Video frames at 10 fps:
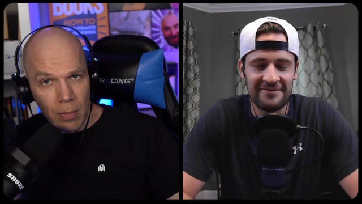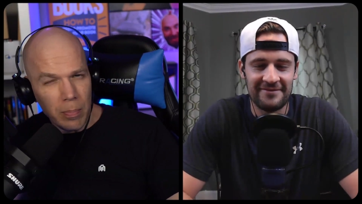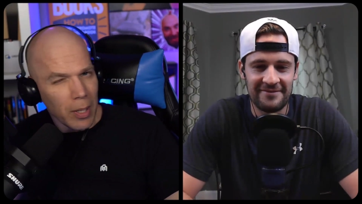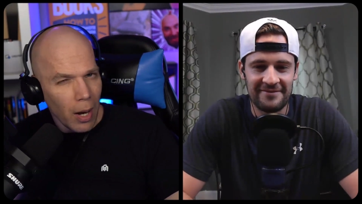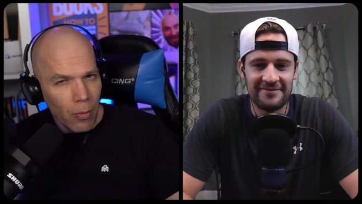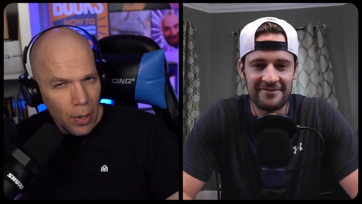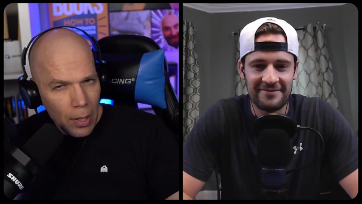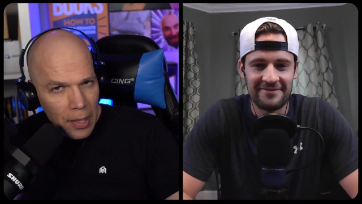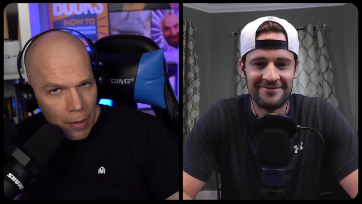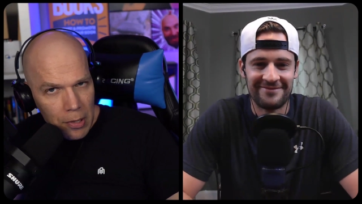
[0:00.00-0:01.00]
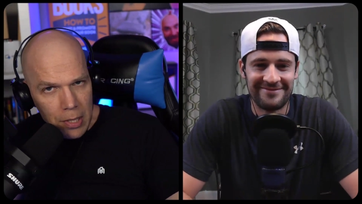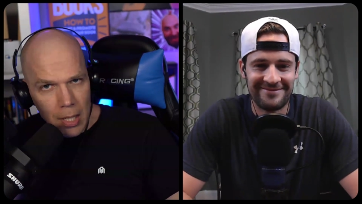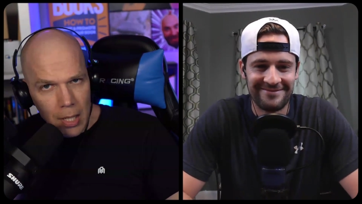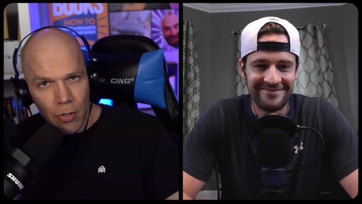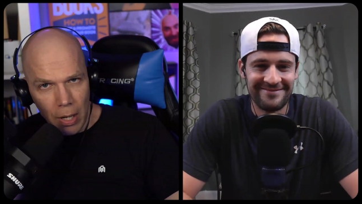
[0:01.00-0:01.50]
Speaker 1: but I rarely ever see
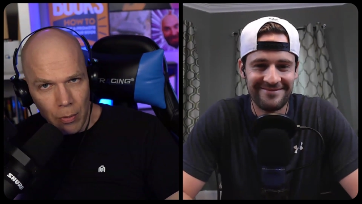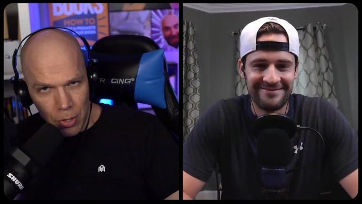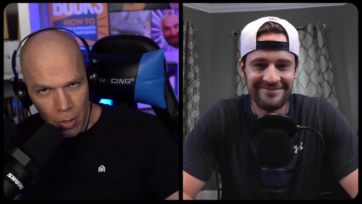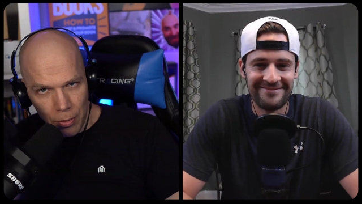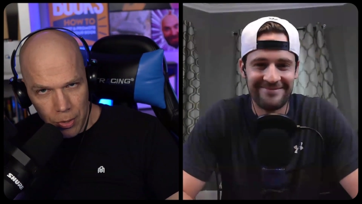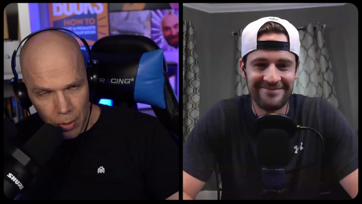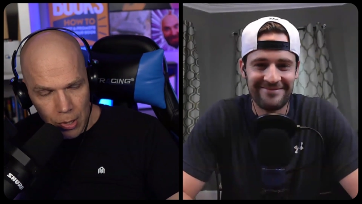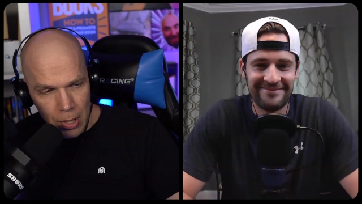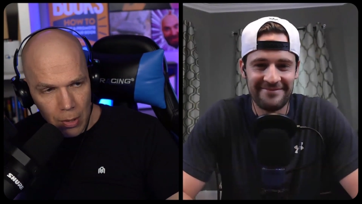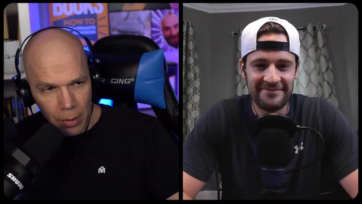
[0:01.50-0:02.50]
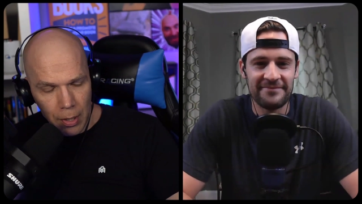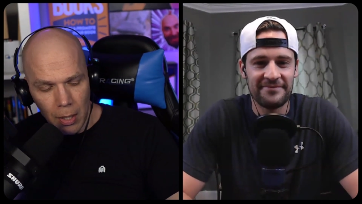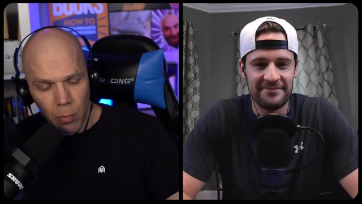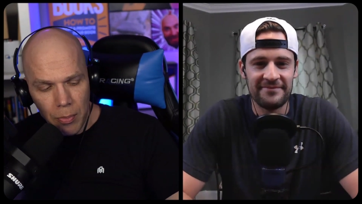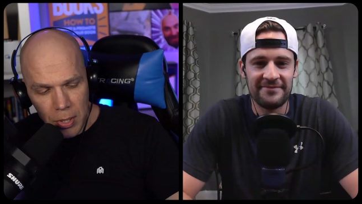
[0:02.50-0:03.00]
any great results. Yours did really
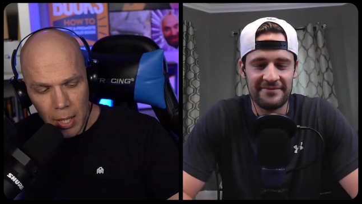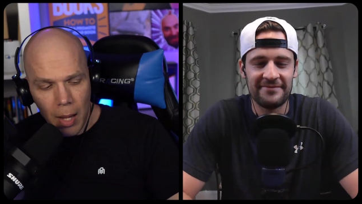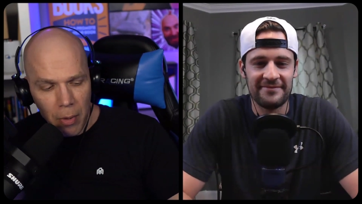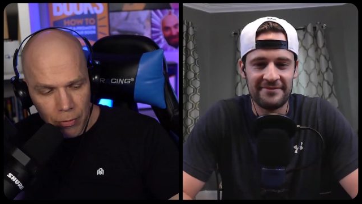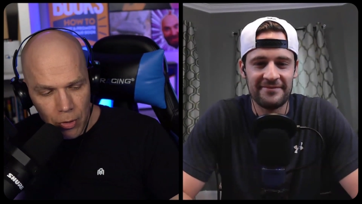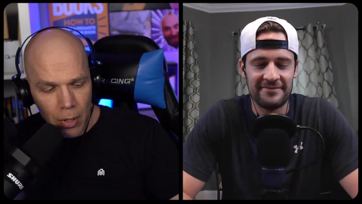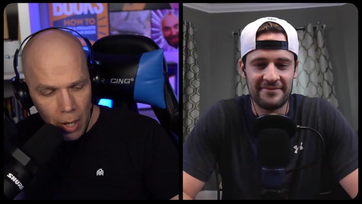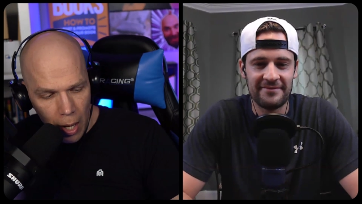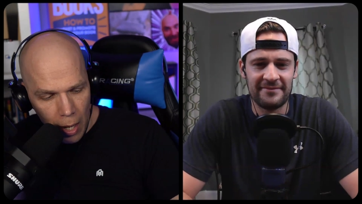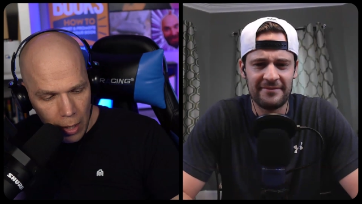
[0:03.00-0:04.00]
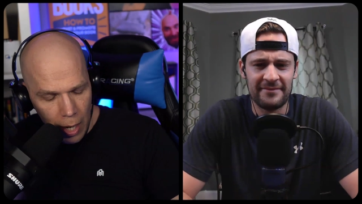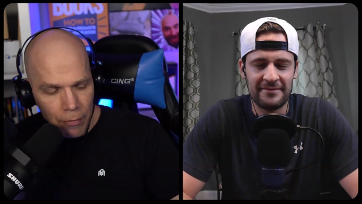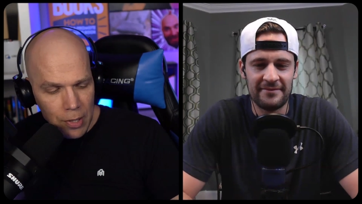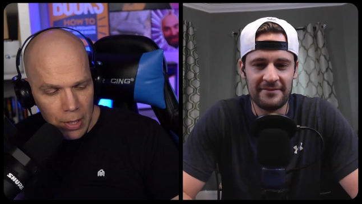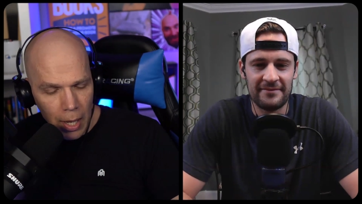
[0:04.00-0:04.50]
good. What was the name of your
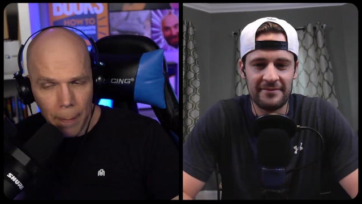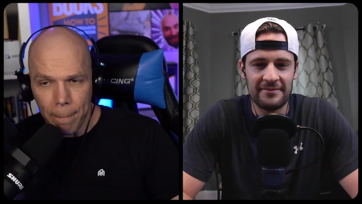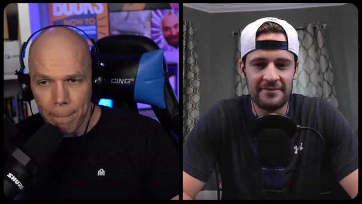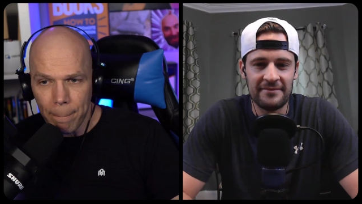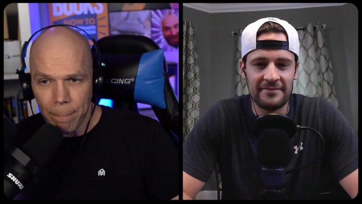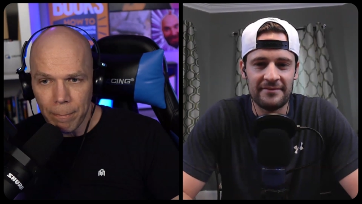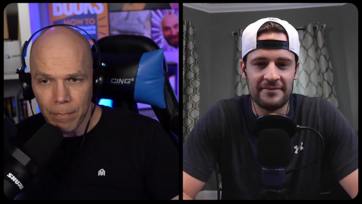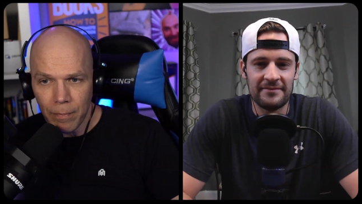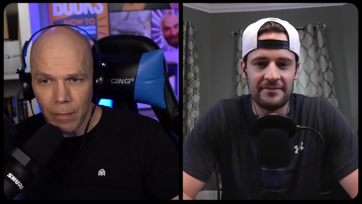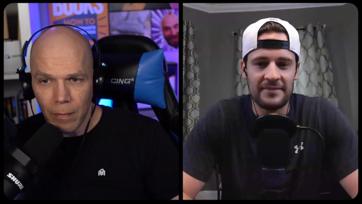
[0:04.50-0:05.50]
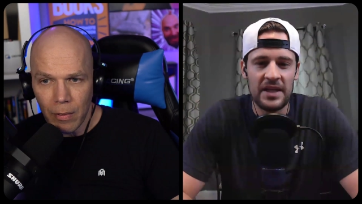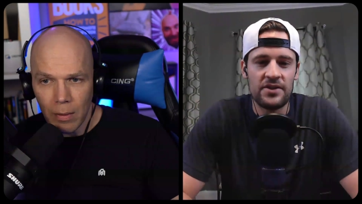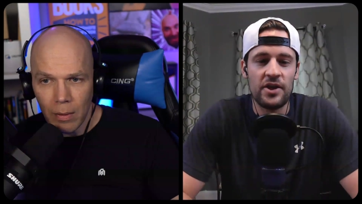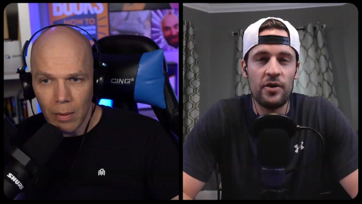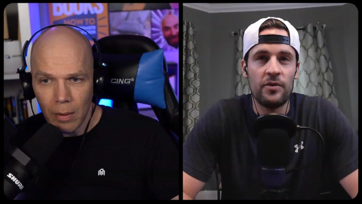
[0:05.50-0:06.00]
conference again?
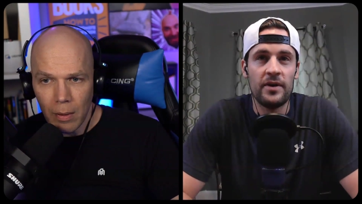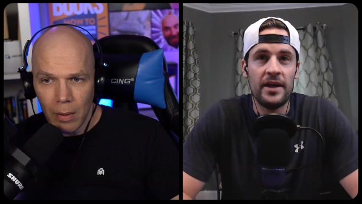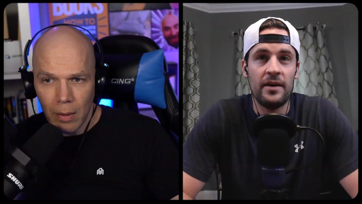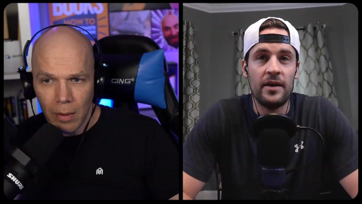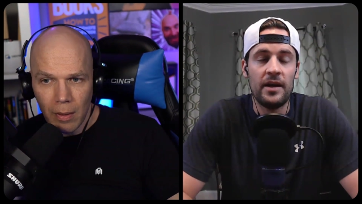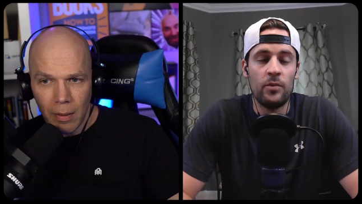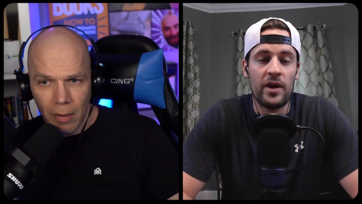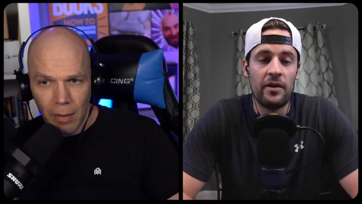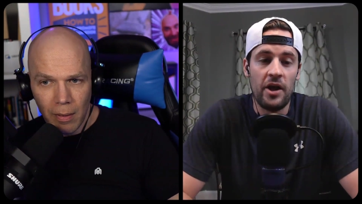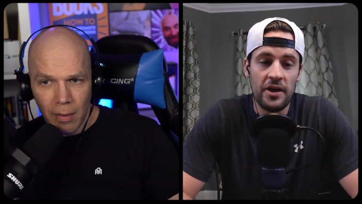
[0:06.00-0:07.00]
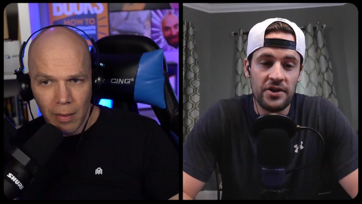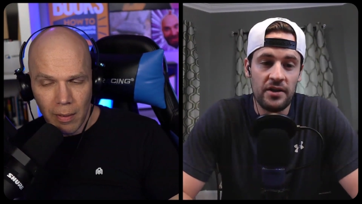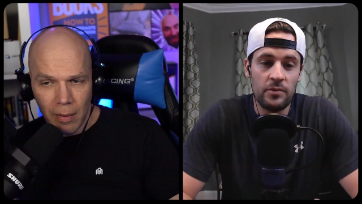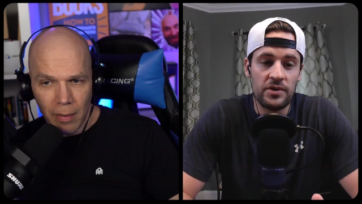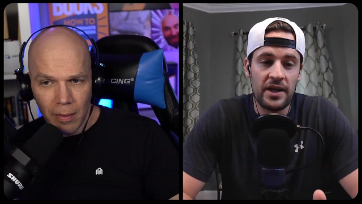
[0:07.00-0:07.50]
Speaker 2: So when I
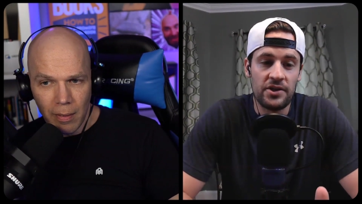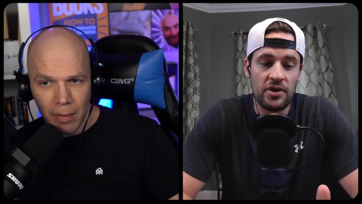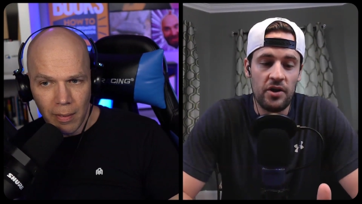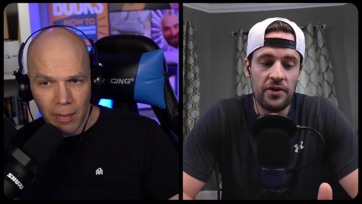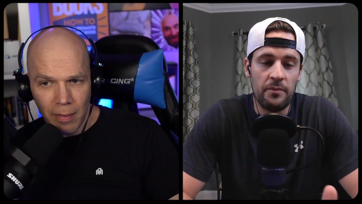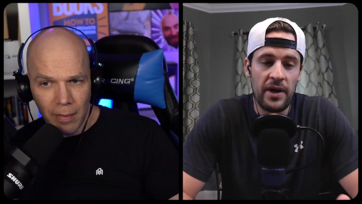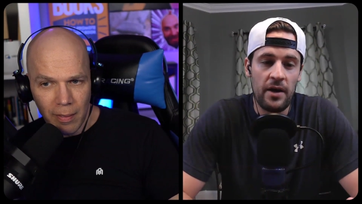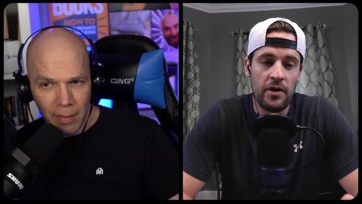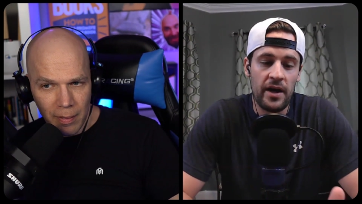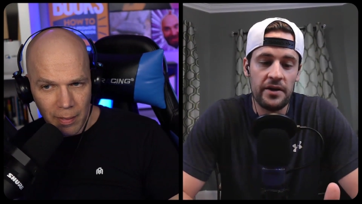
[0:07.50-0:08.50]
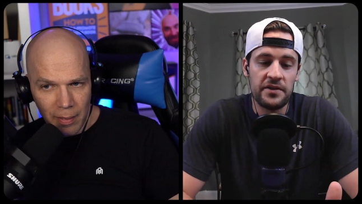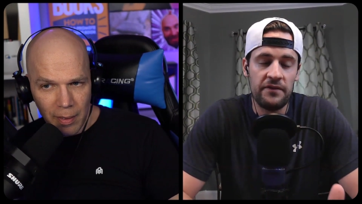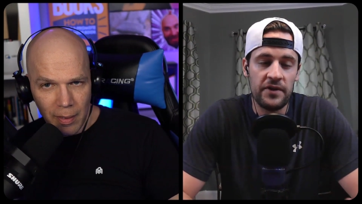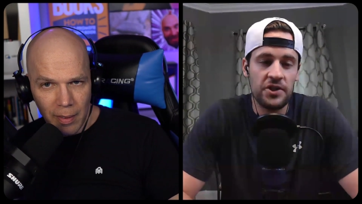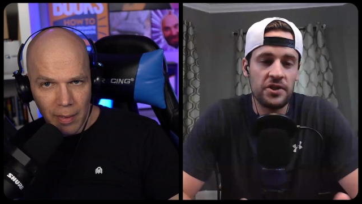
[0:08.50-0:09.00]
launched it was actually called the
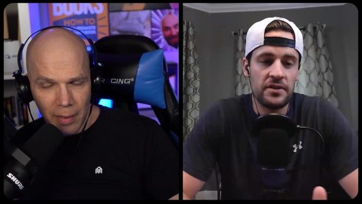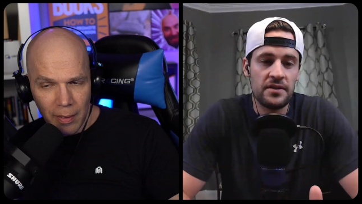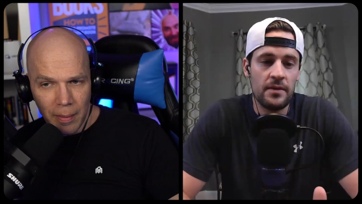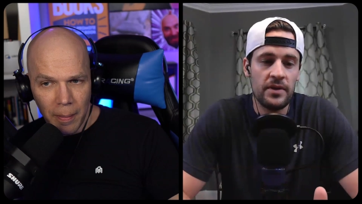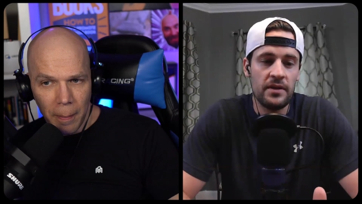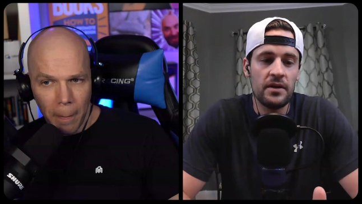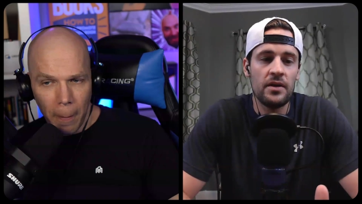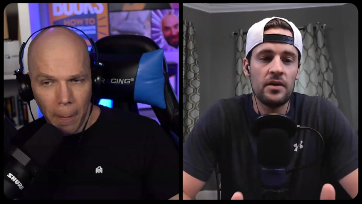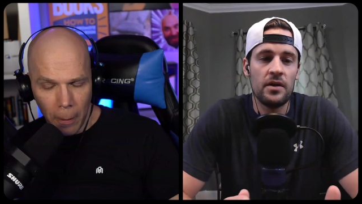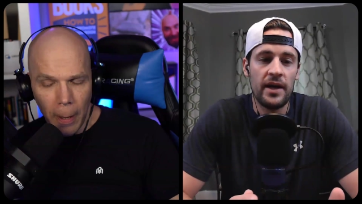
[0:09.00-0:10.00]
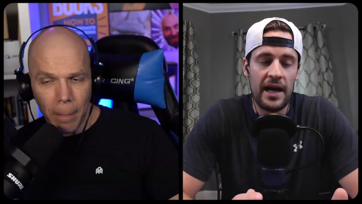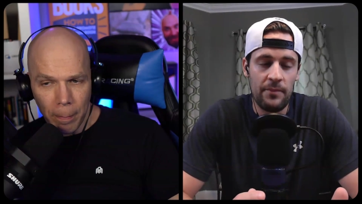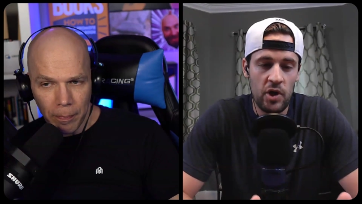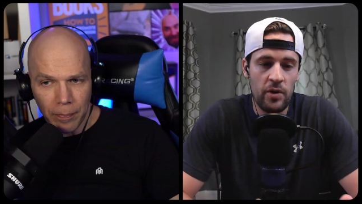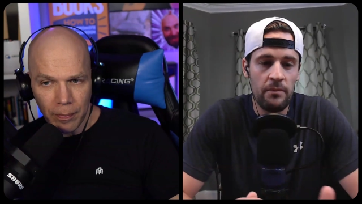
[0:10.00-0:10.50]
Powerhouse Fiction Summit. Okay.
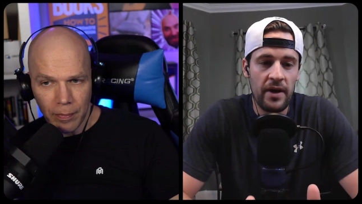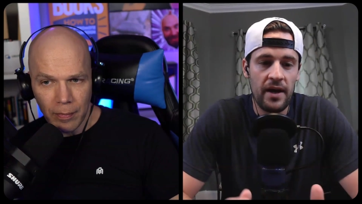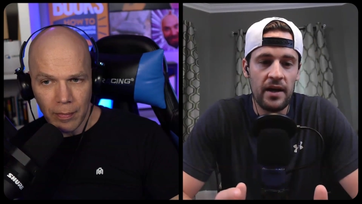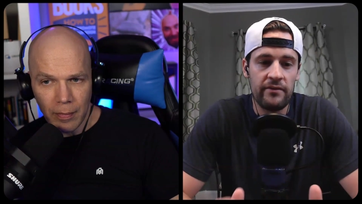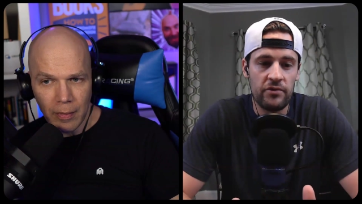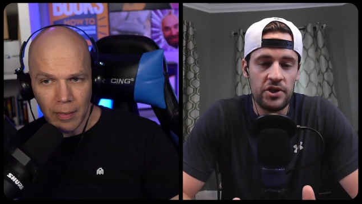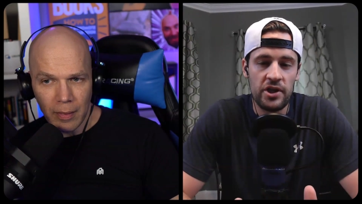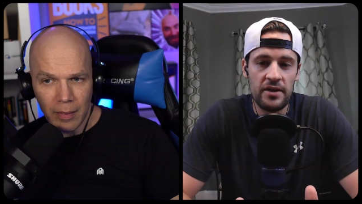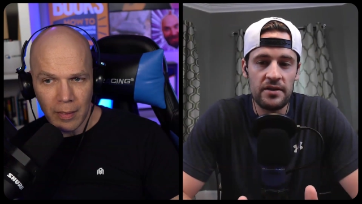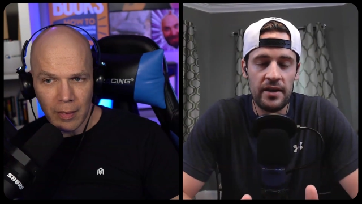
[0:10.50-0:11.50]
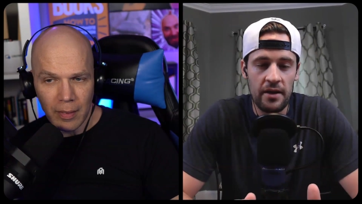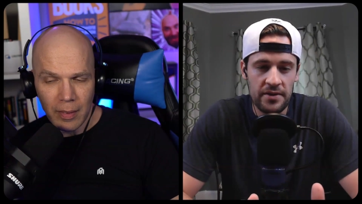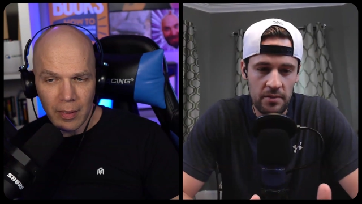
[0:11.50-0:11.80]
I'm going back, I've rechanged it,